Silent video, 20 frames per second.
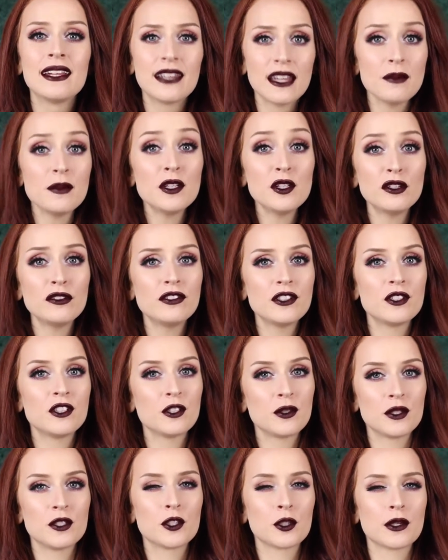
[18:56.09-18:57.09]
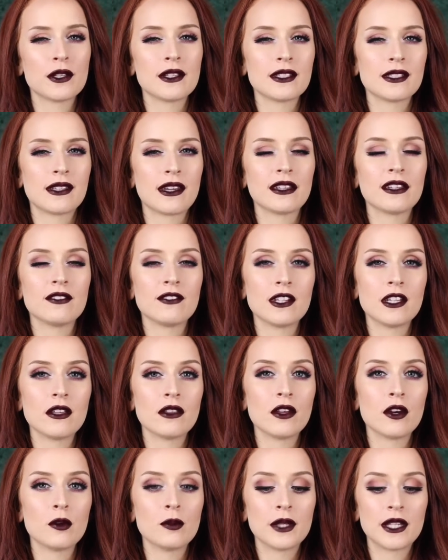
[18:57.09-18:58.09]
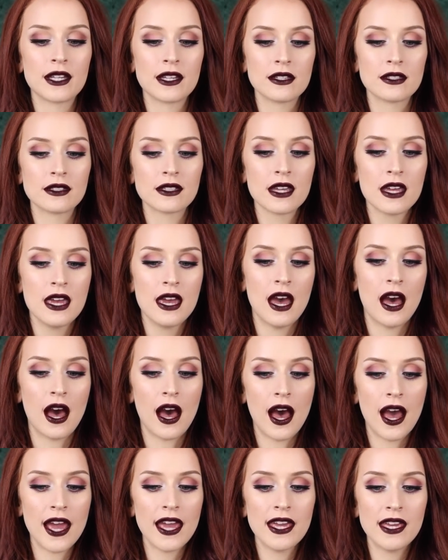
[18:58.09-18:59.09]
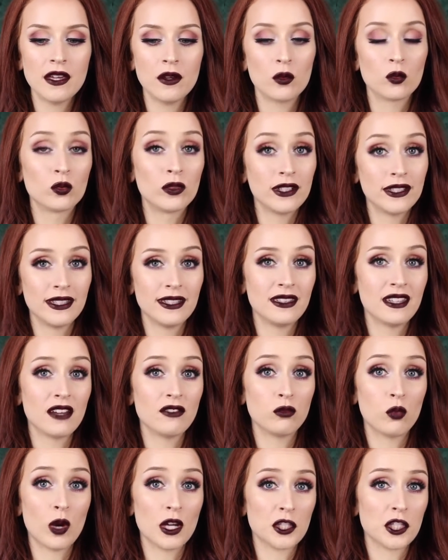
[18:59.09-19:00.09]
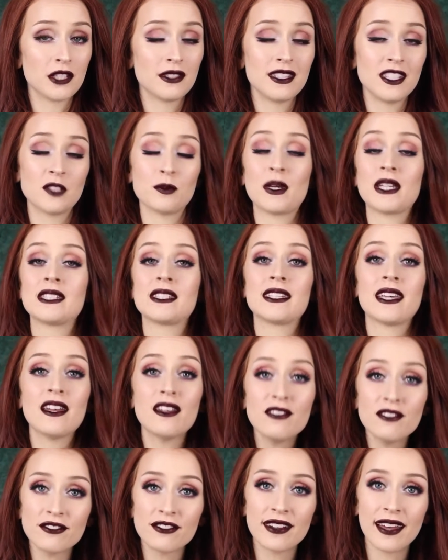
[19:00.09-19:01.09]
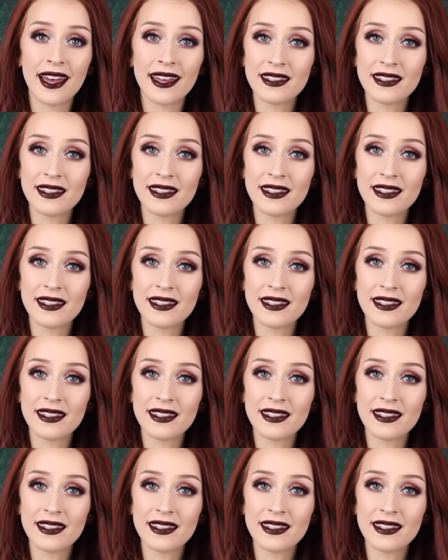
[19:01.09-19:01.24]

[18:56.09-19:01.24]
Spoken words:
Let me know if you do enjoy this style of video though, because I really love watching these myself.